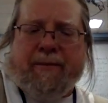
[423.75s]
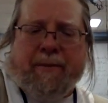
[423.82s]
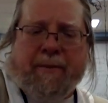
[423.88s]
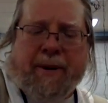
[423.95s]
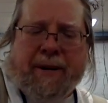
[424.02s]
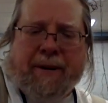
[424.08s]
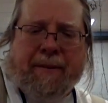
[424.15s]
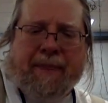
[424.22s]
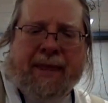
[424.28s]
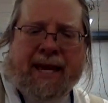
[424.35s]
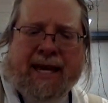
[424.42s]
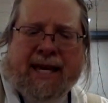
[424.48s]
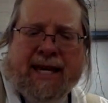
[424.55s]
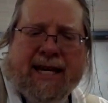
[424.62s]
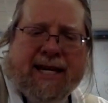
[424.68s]
But
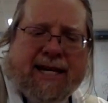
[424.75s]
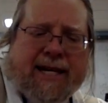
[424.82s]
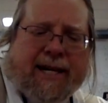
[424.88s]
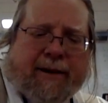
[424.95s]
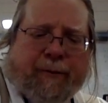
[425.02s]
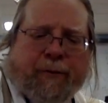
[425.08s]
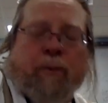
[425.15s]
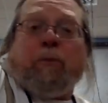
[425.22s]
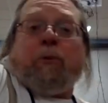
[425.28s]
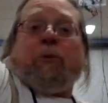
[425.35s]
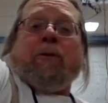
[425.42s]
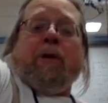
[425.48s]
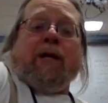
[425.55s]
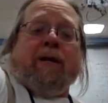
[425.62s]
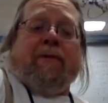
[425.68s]
from
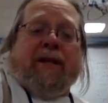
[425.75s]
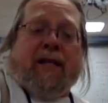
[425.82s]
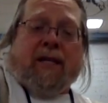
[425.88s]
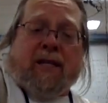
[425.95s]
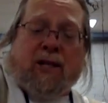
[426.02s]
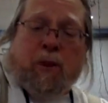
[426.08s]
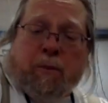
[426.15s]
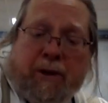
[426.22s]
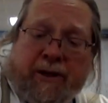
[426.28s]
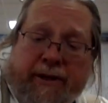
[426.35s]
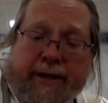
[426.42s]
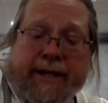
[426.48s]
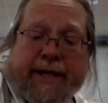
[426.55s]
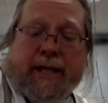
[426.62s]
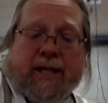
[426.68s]
previous
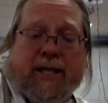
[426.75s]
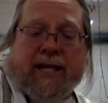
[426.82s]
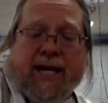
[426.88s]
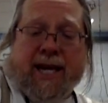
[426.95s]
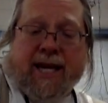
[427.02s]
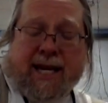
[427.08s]
experience,